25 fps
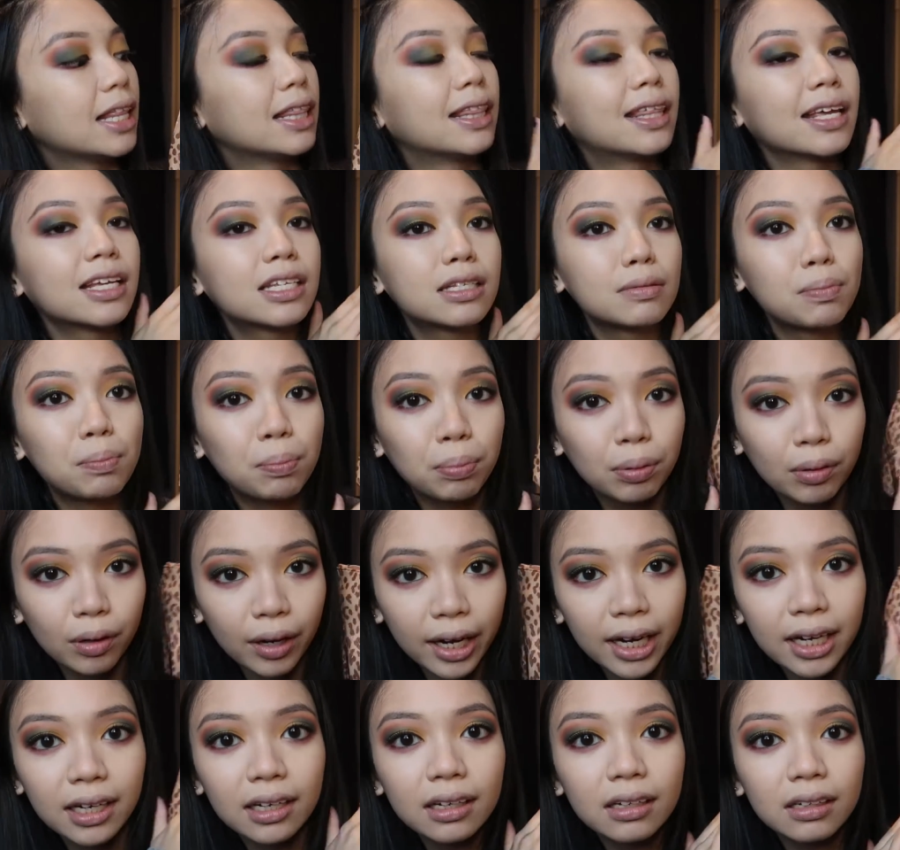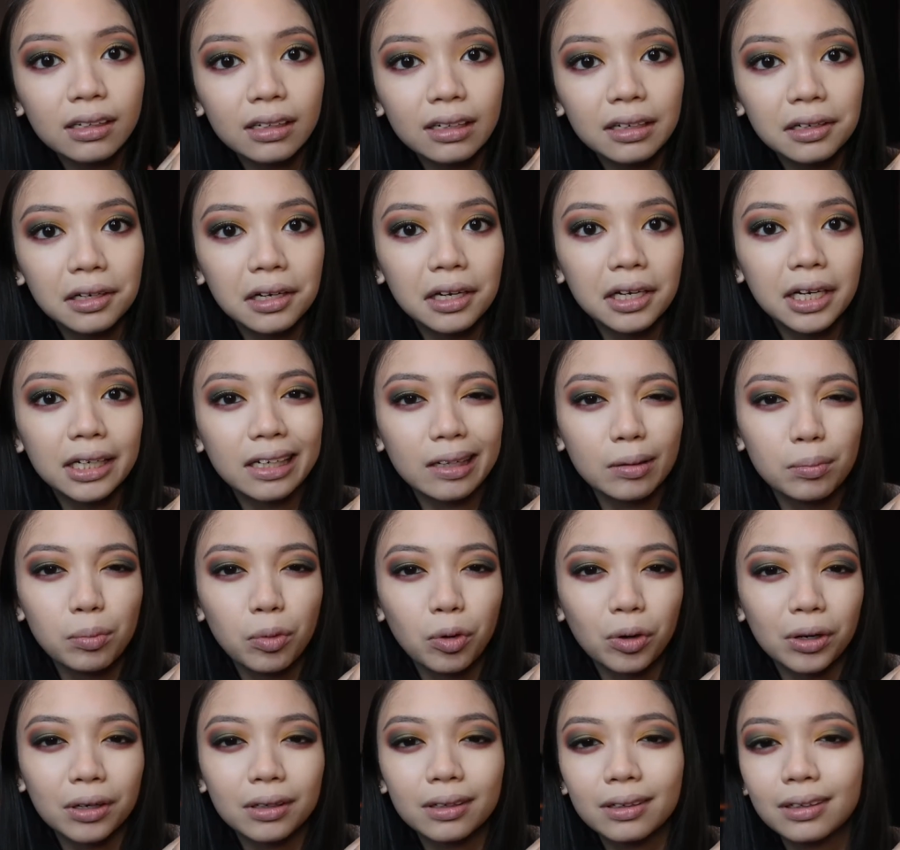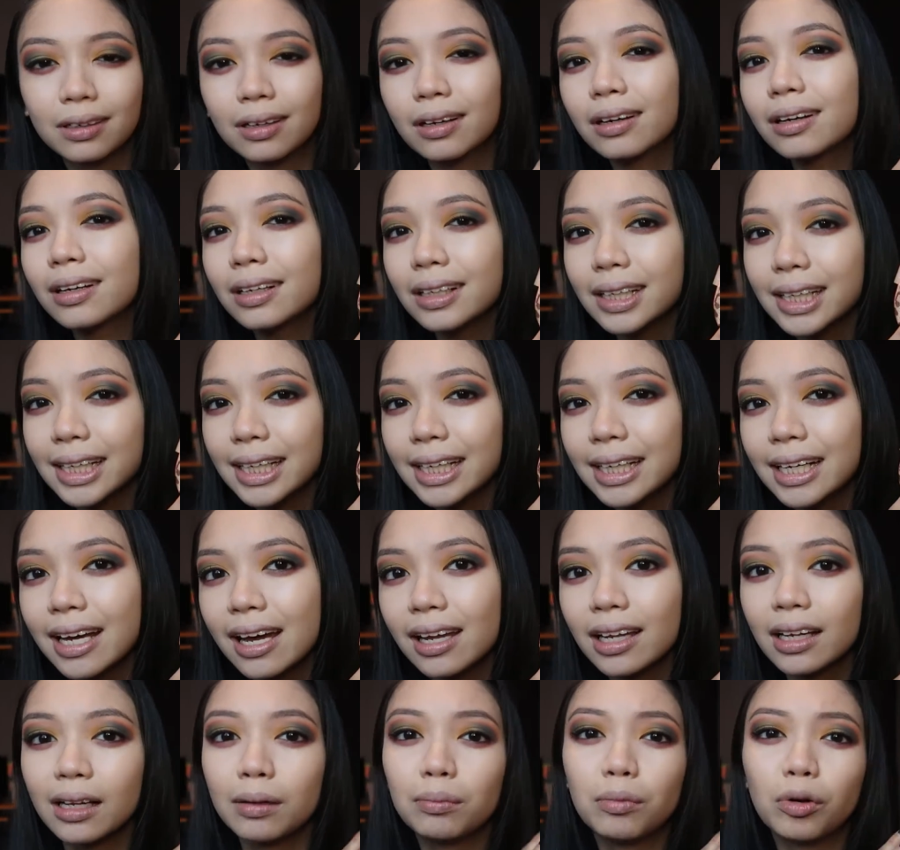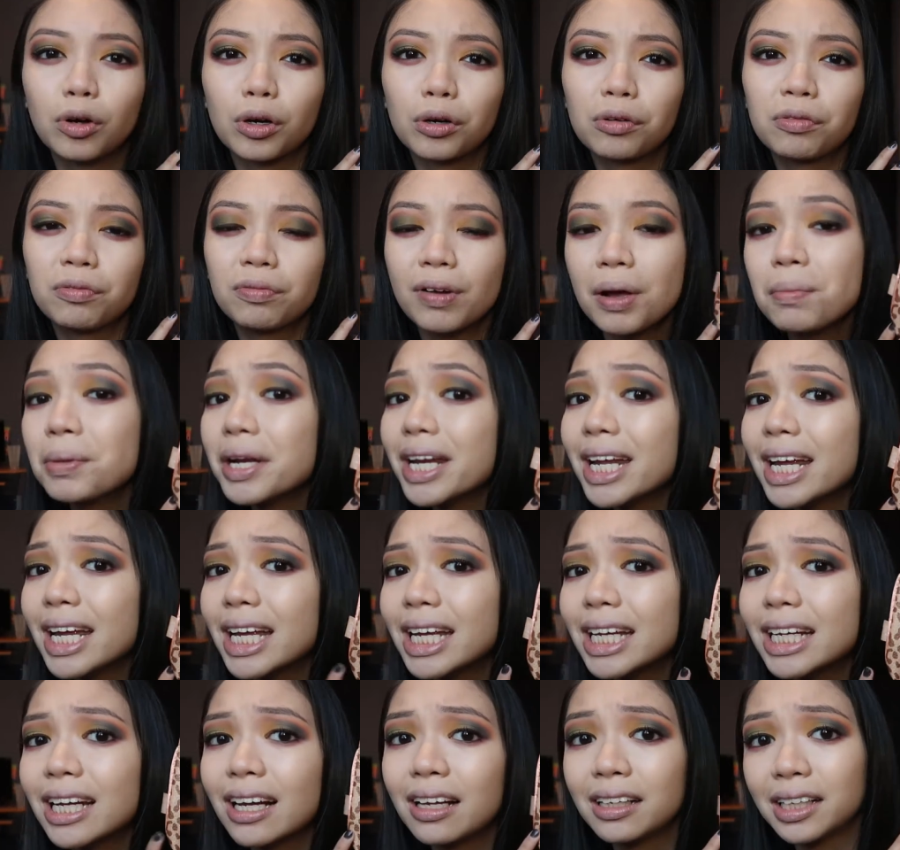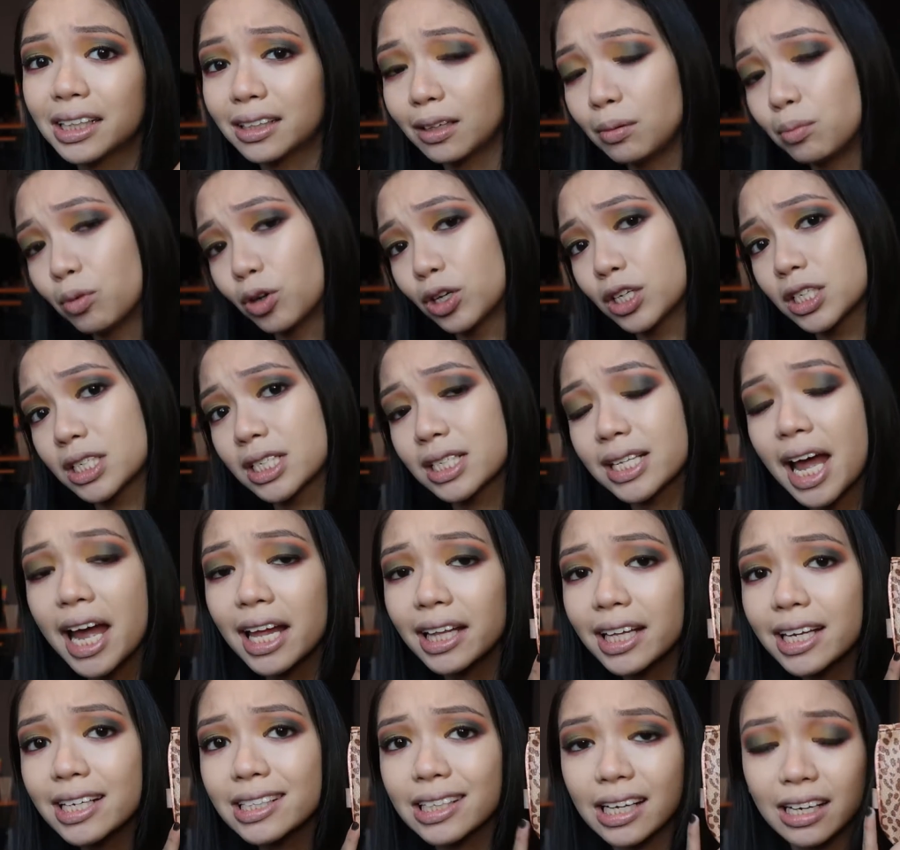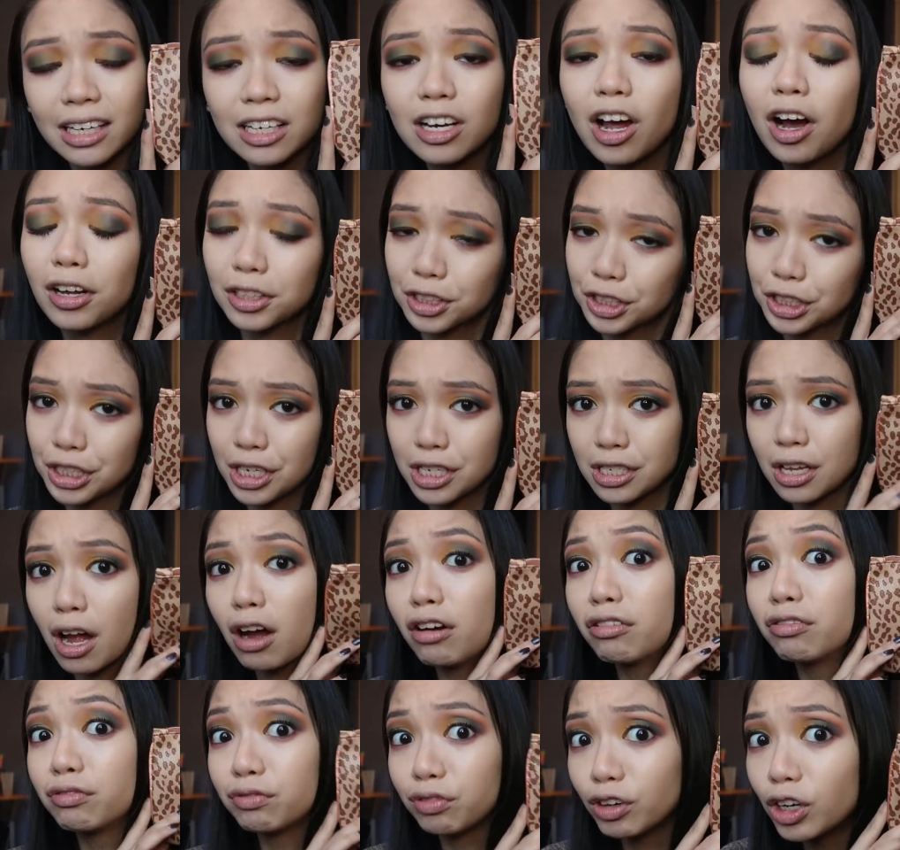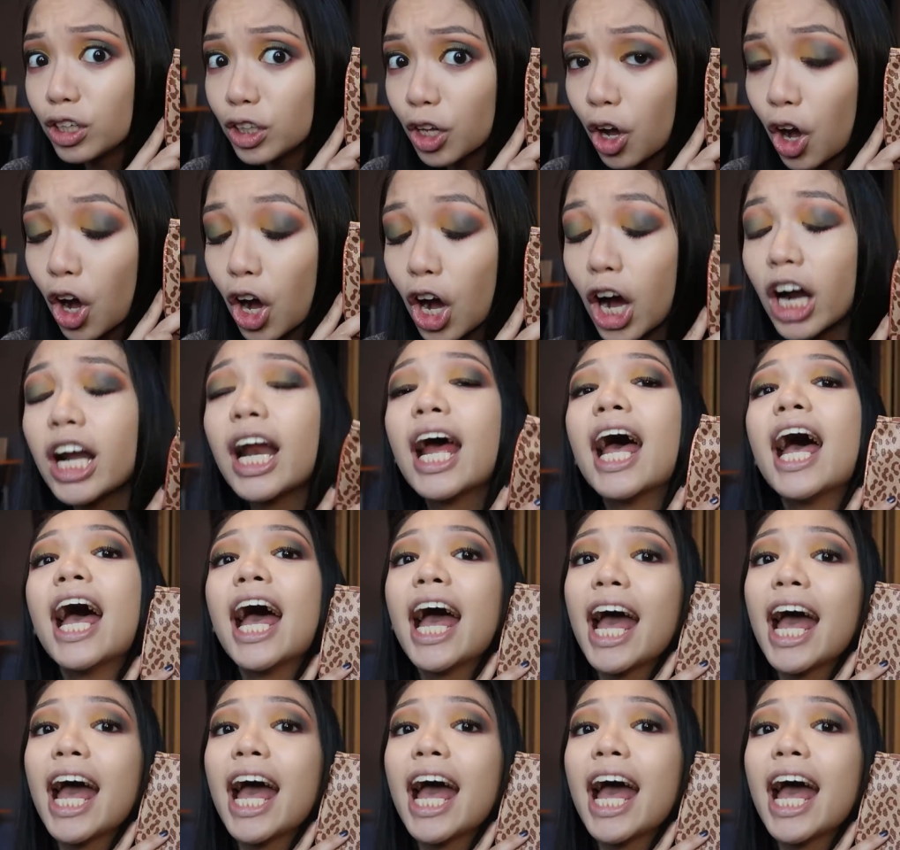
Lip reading: this print a little more girly, a little more feminine, a little more stylish, and not just a full-on